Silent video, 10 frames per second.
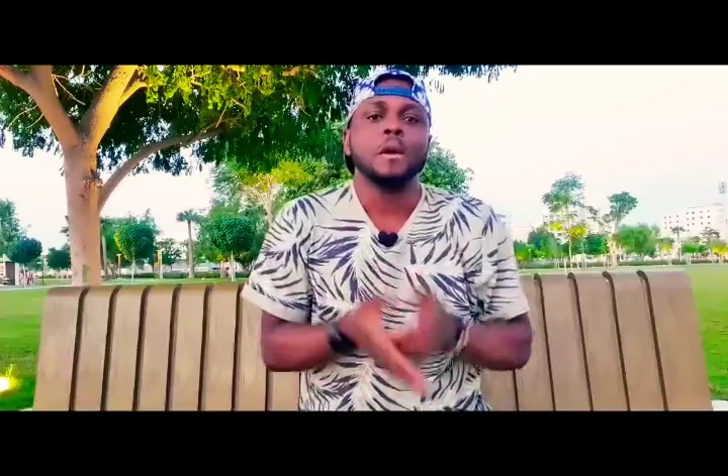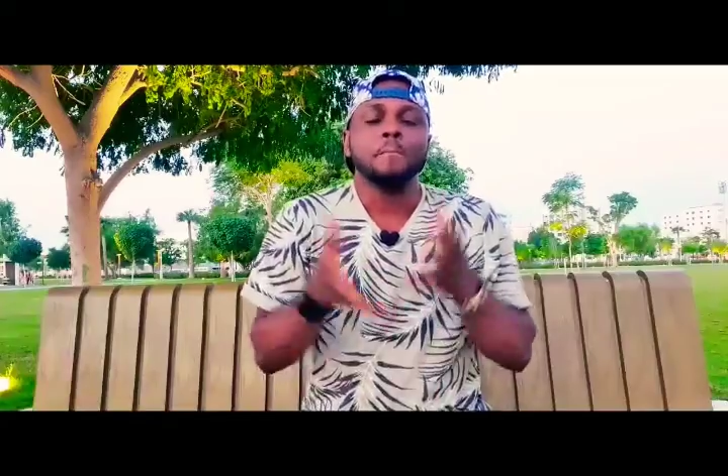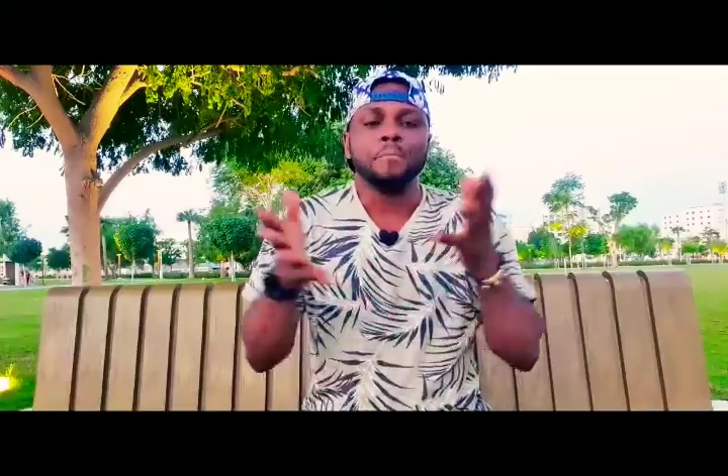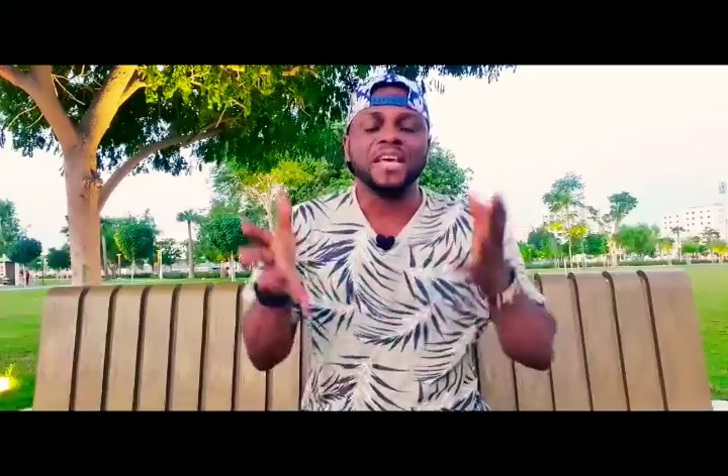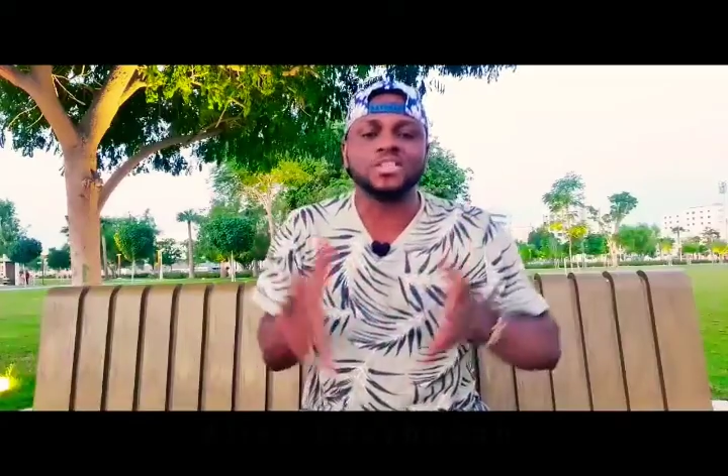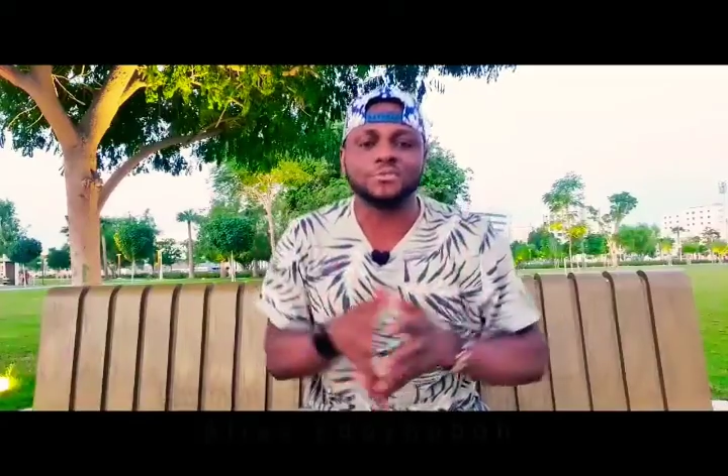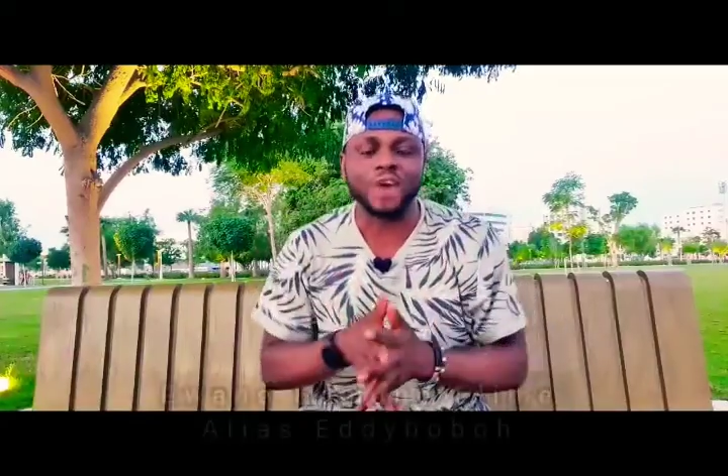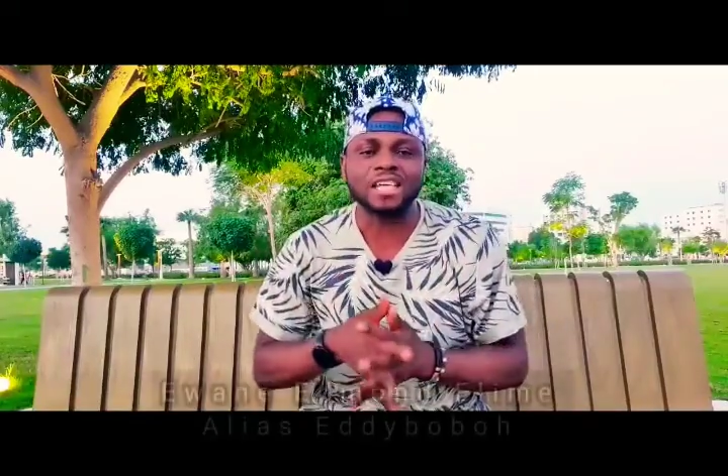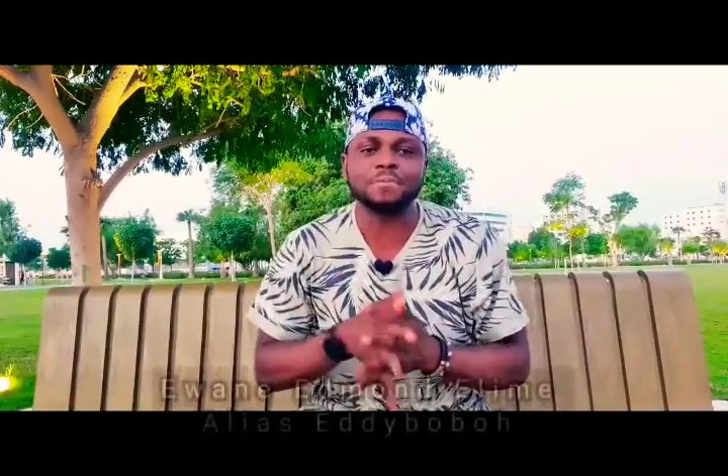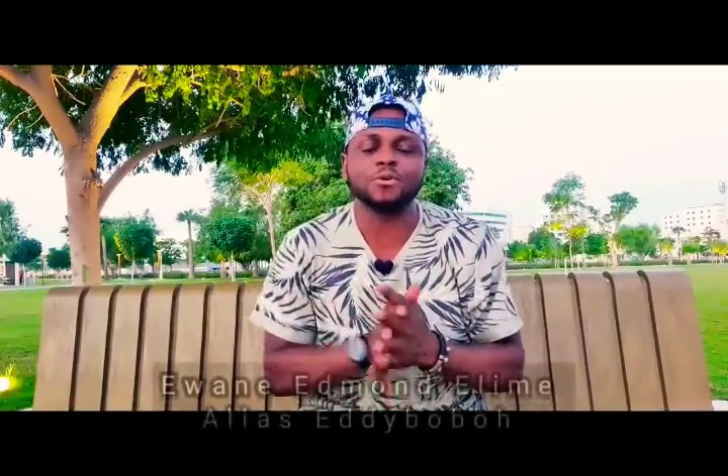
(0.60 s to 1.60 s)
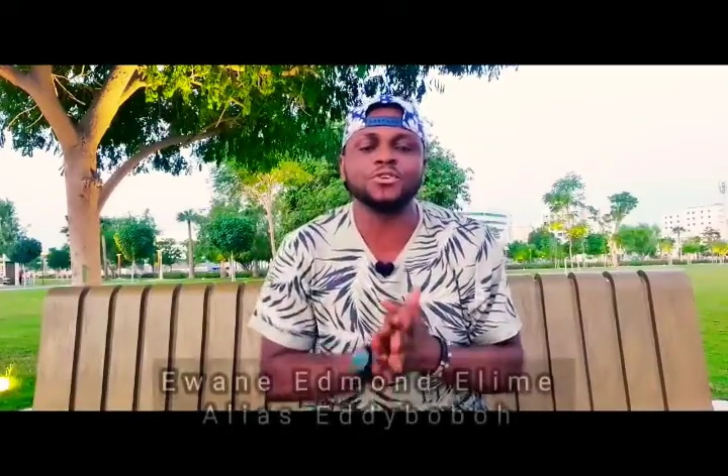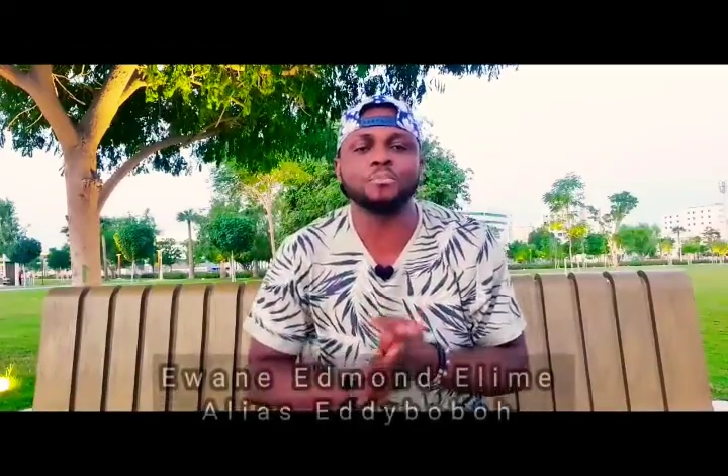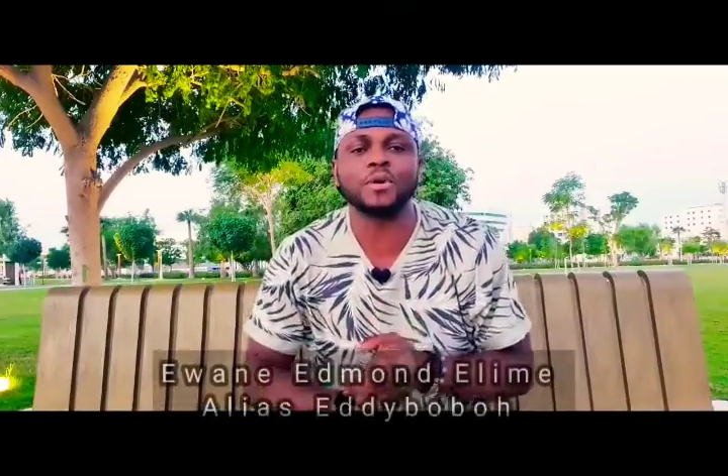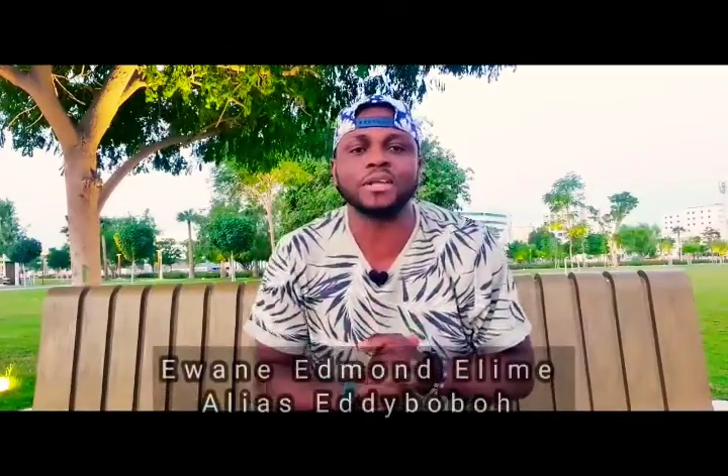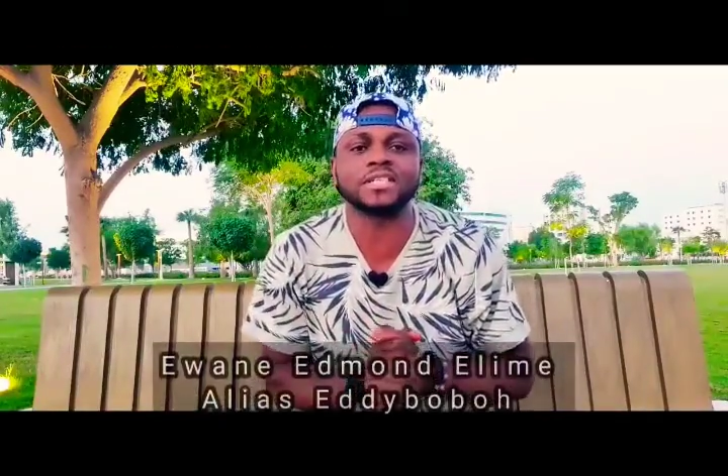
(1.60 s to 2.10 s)
Peace of Christ be with you,
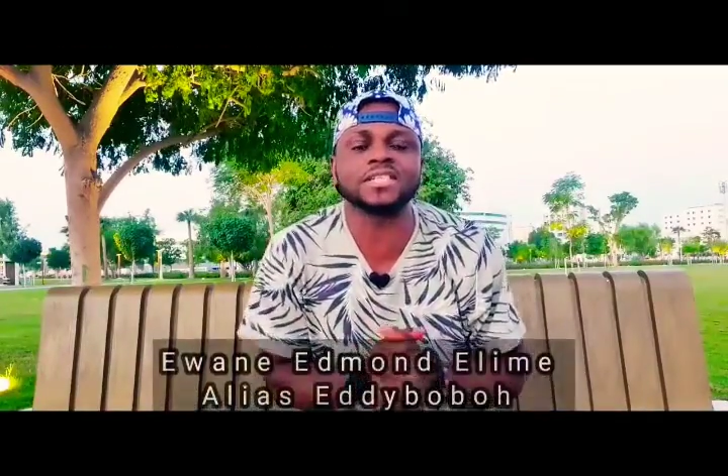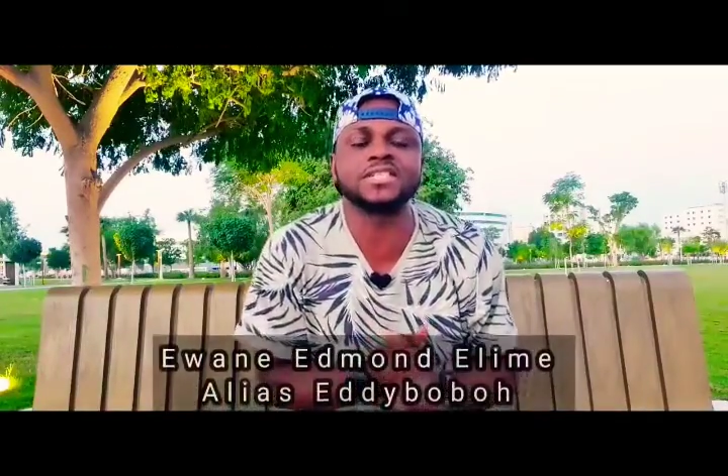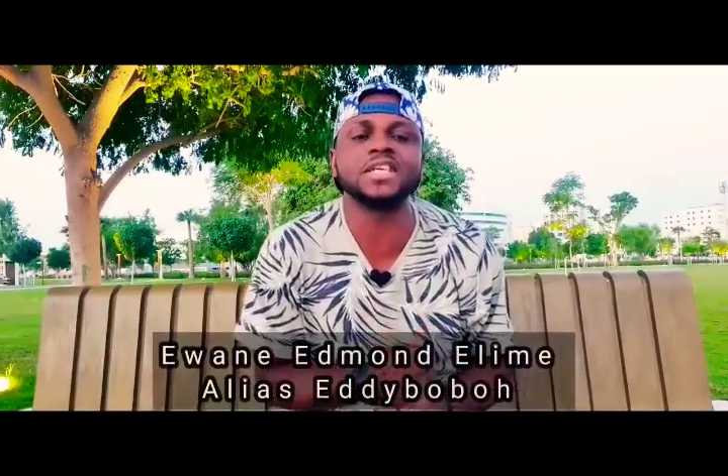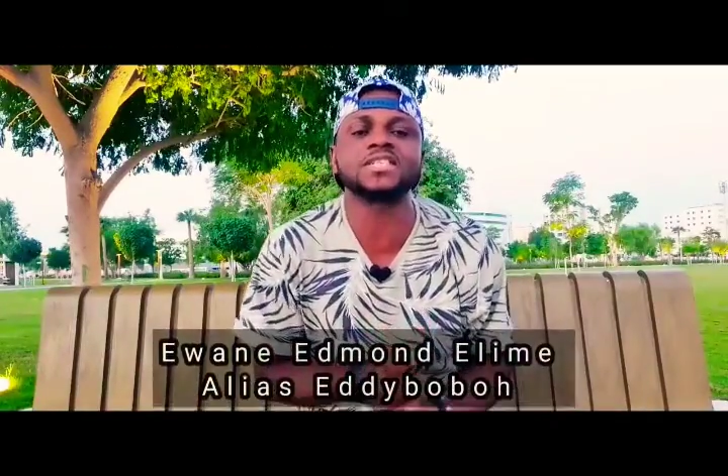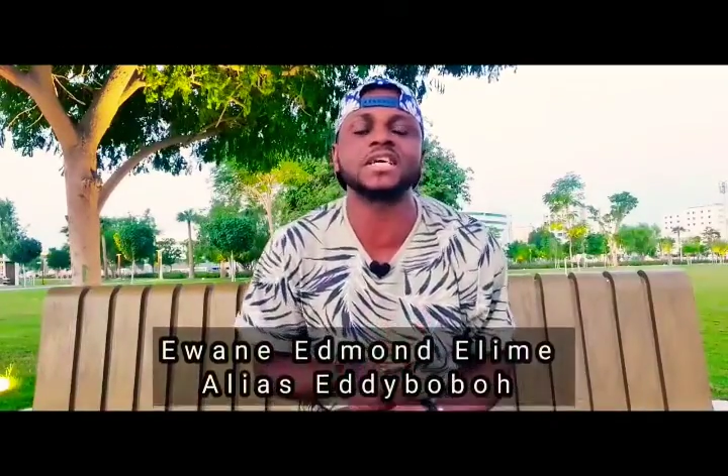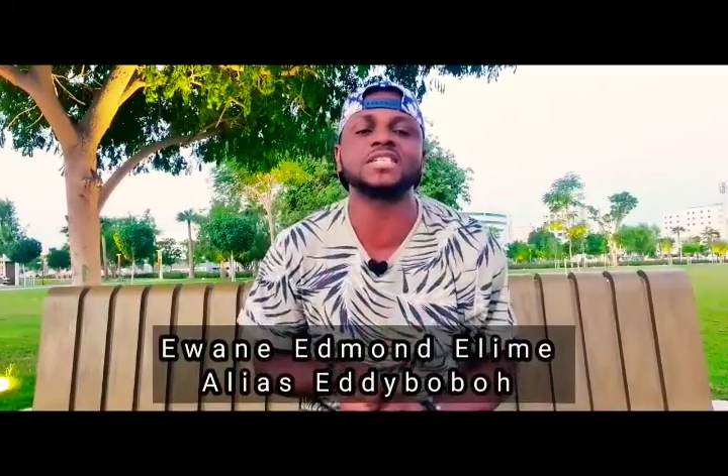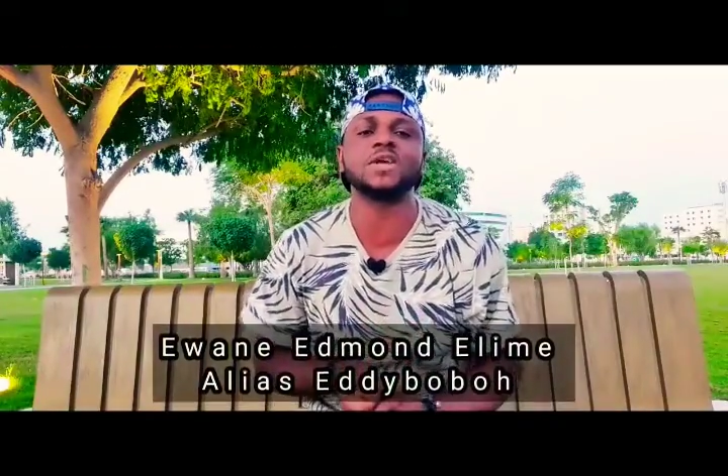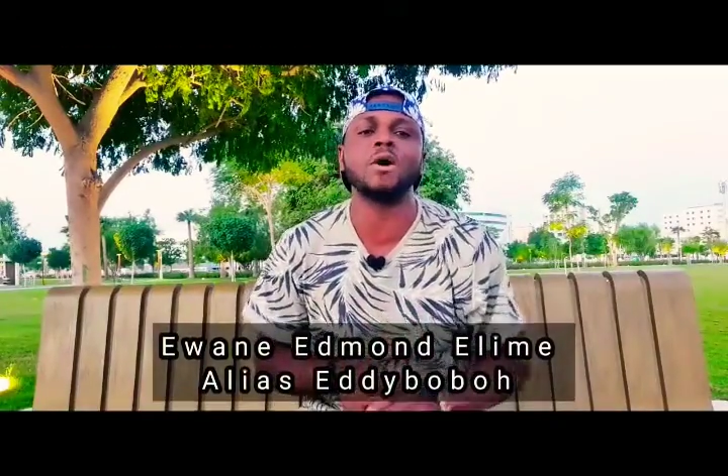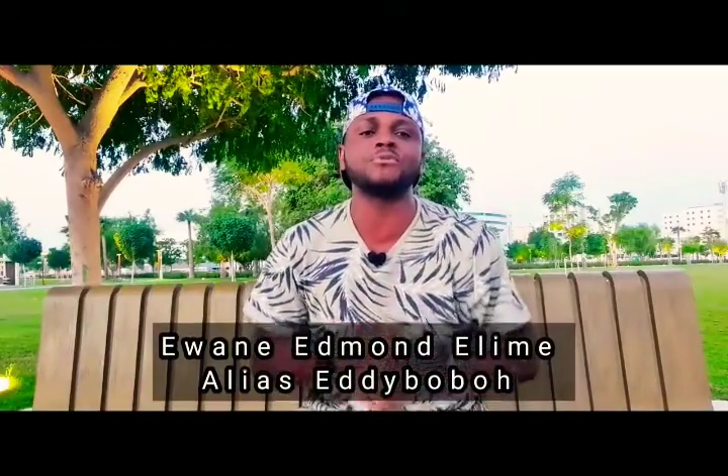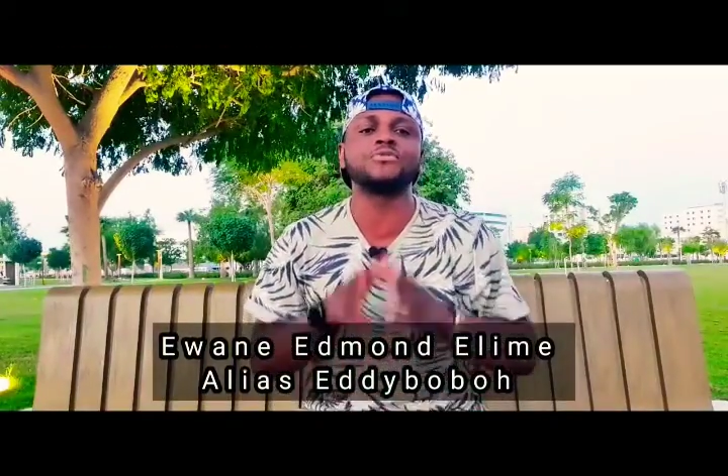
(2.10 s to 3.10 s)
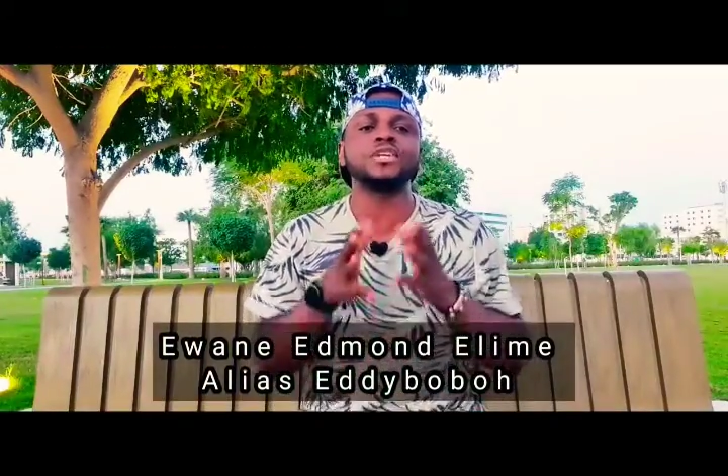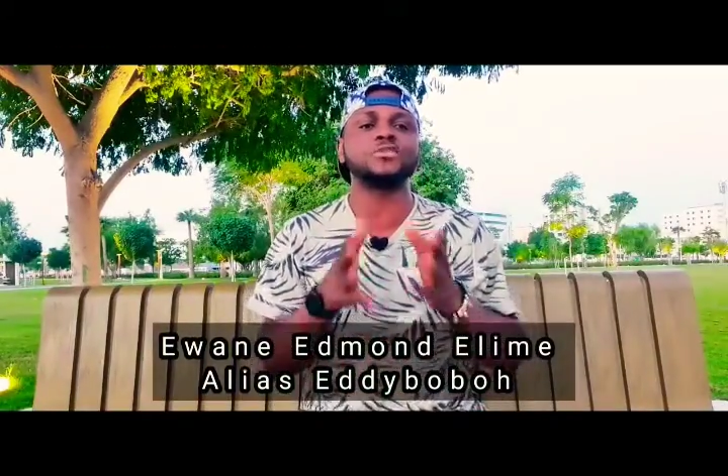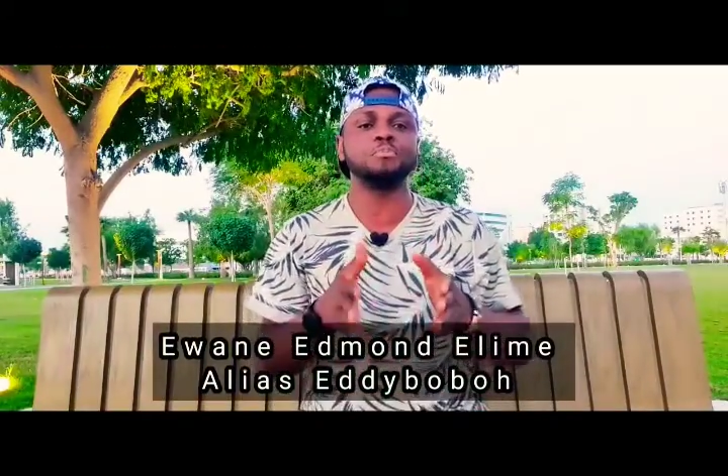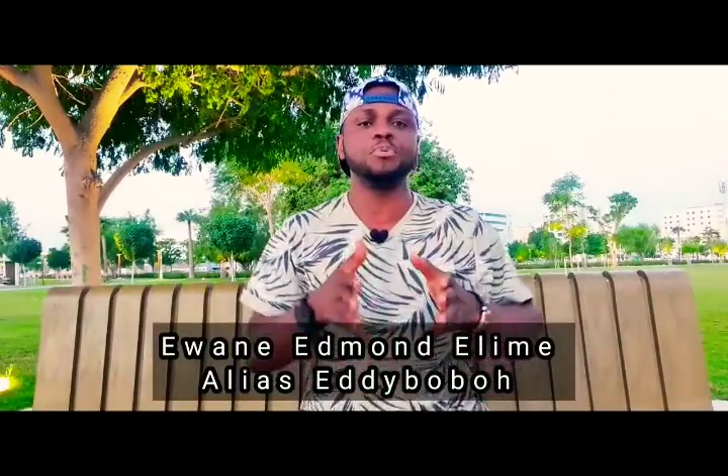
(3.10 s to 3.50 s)
brothers and sisters of this